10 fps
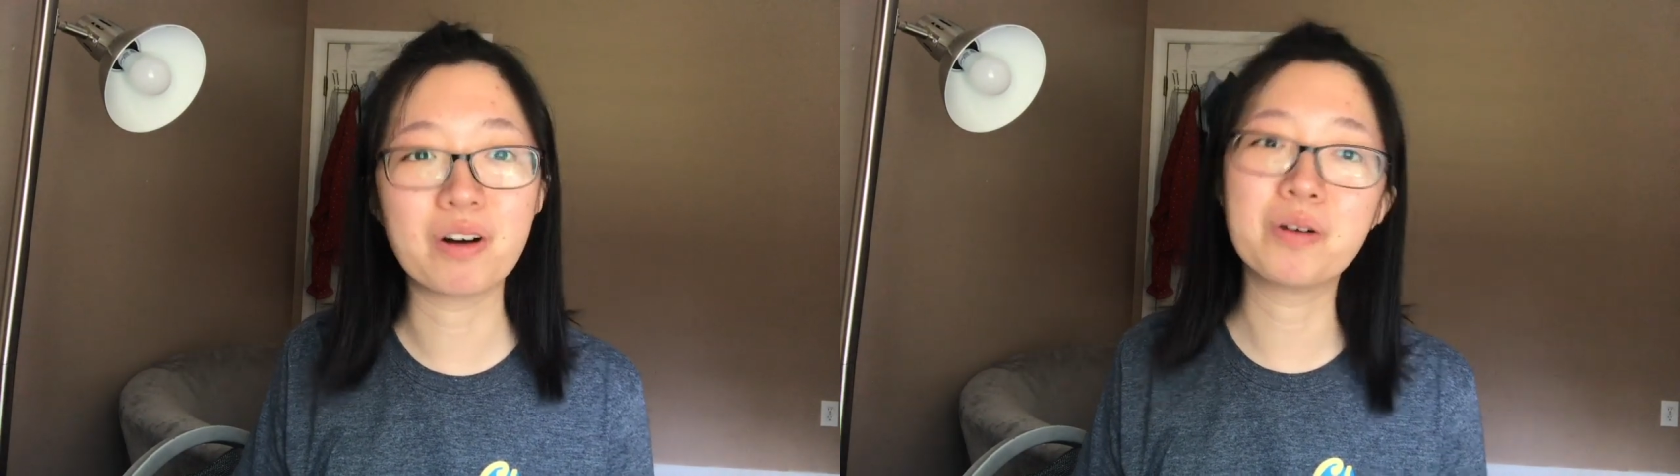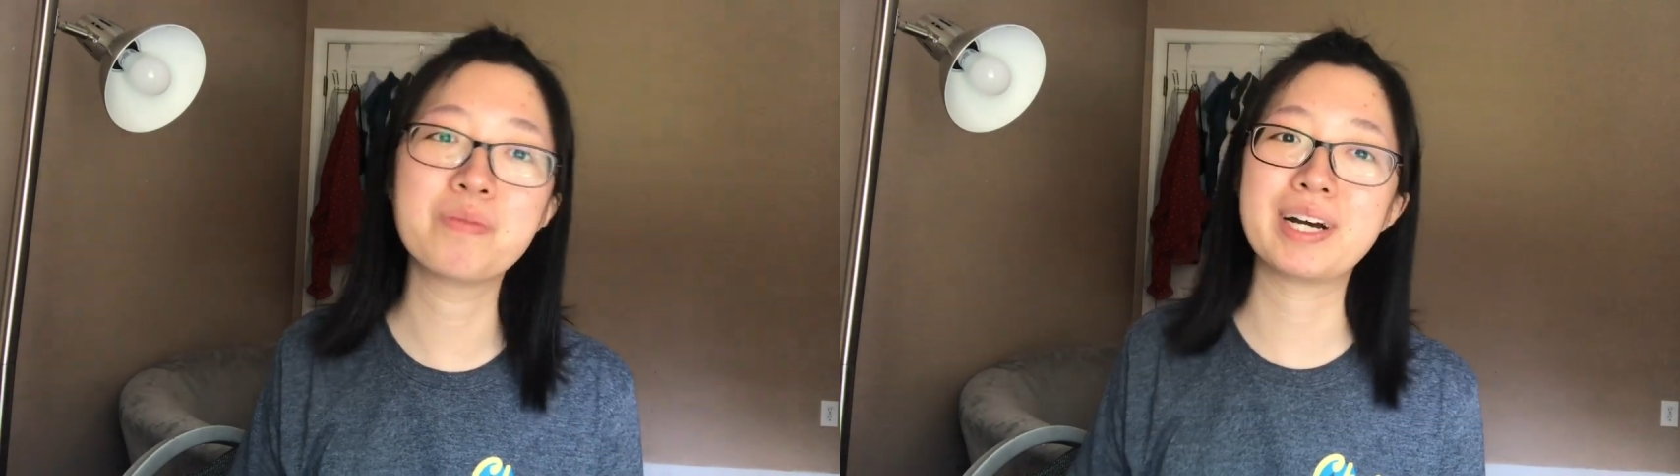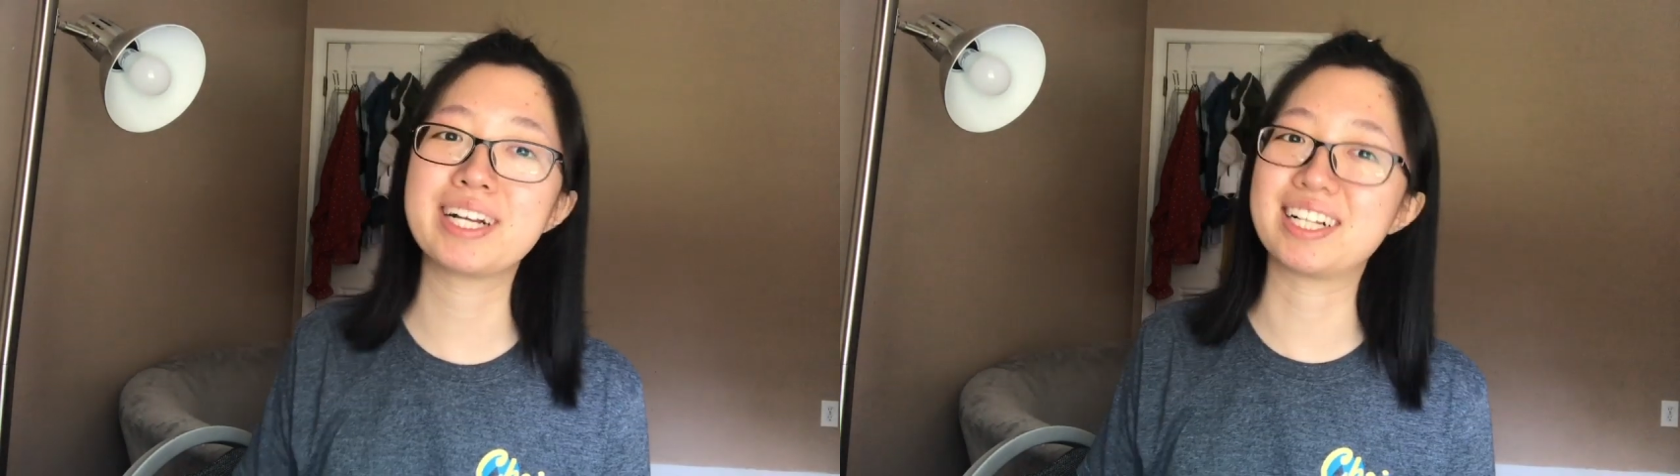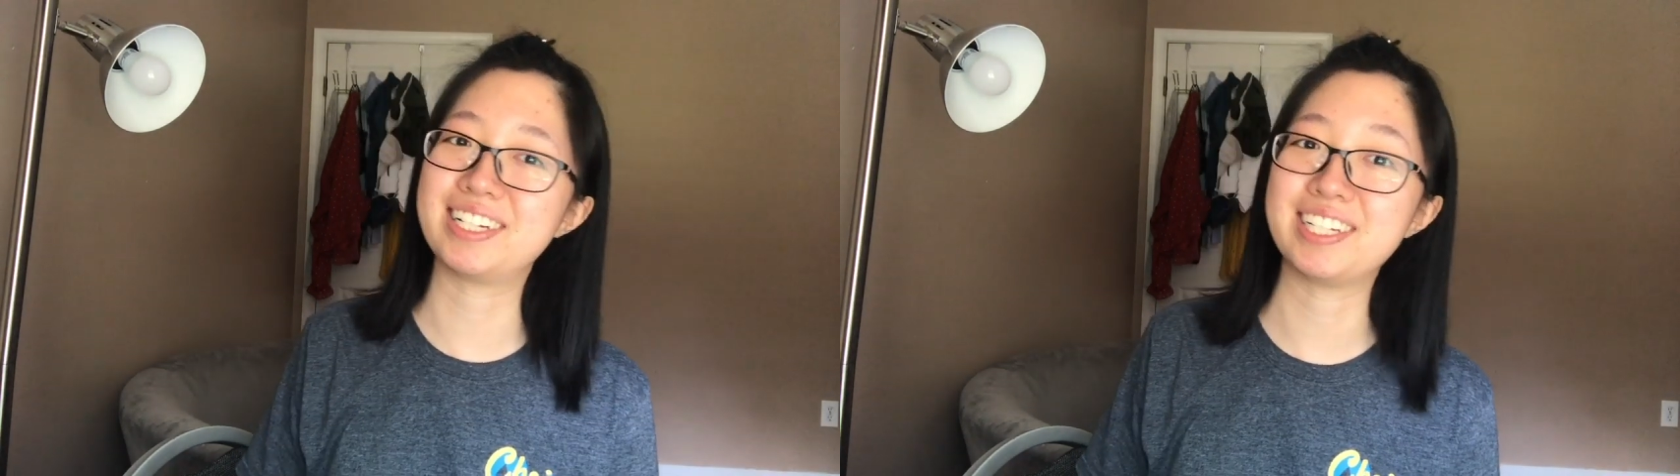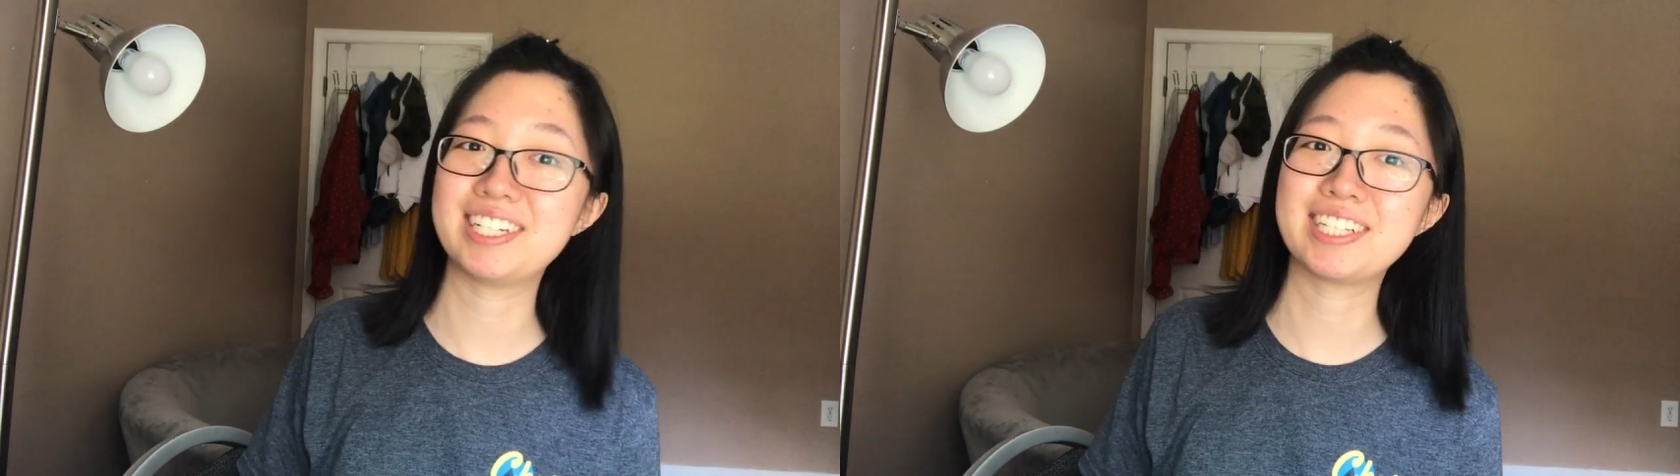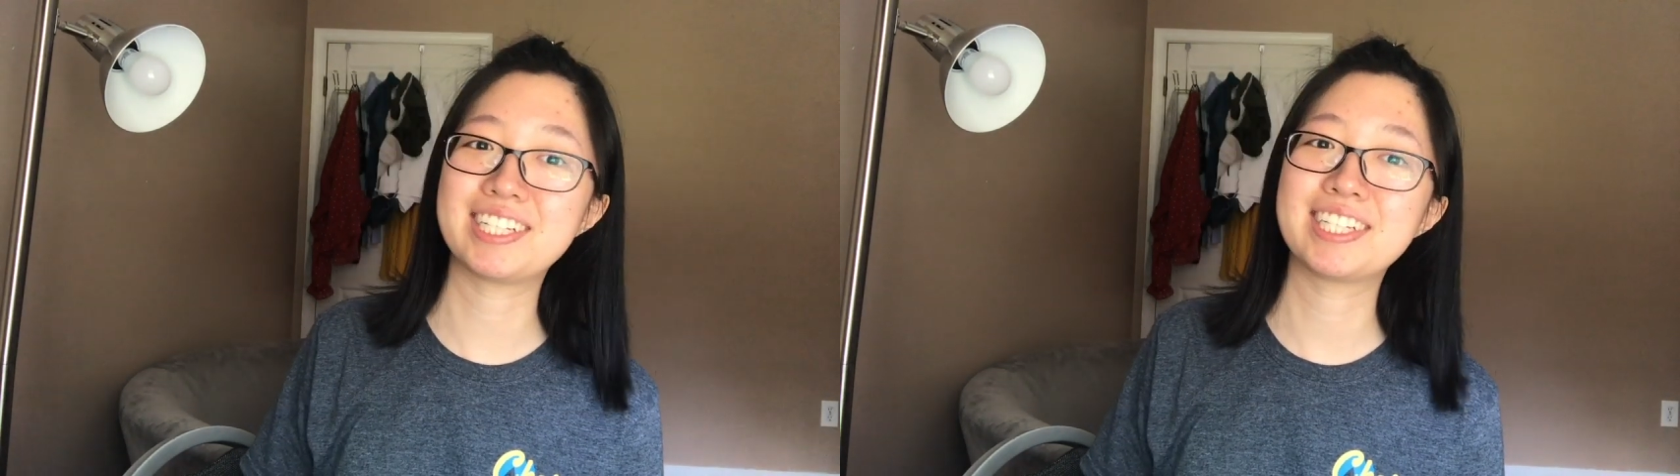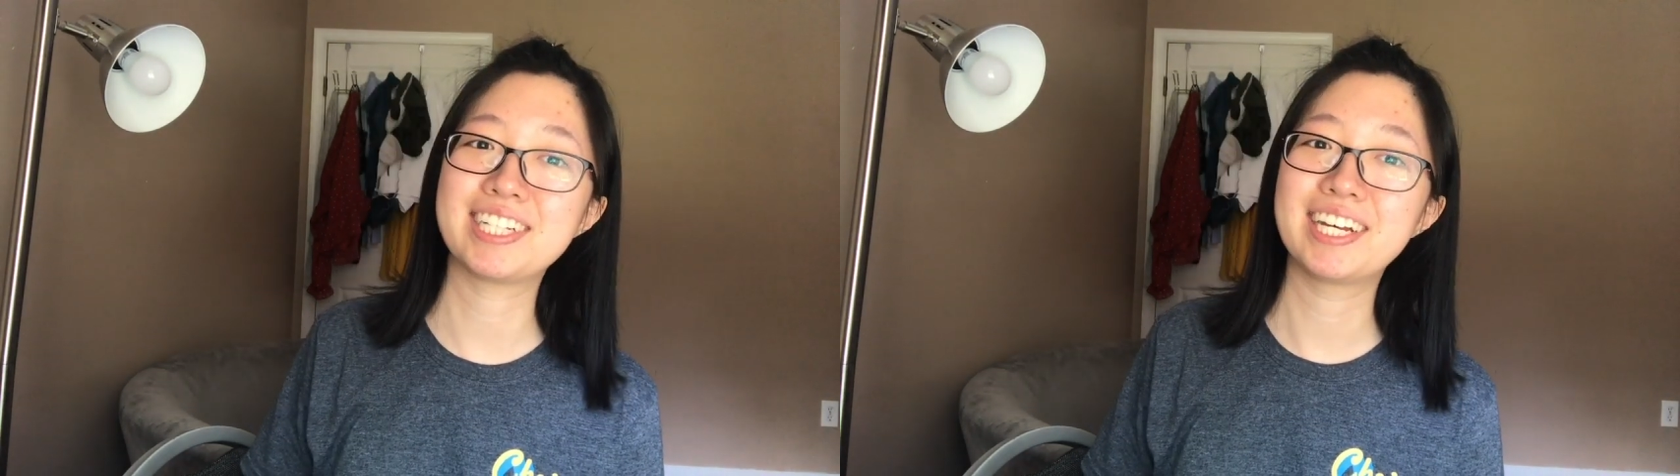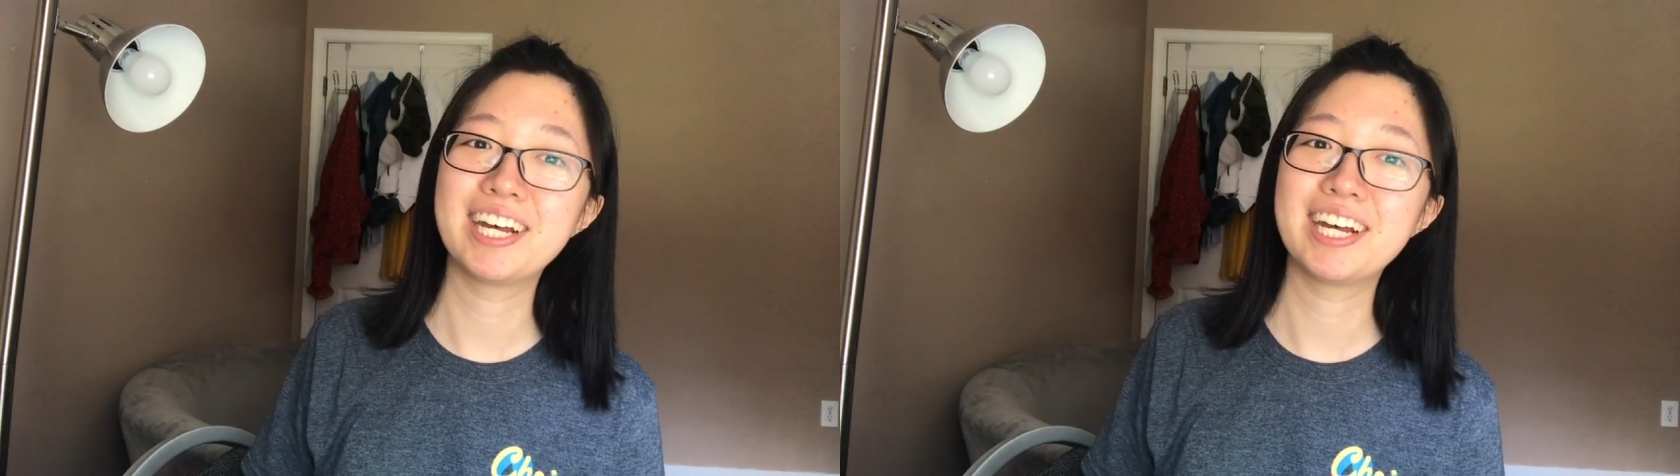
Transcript: oh my goodness,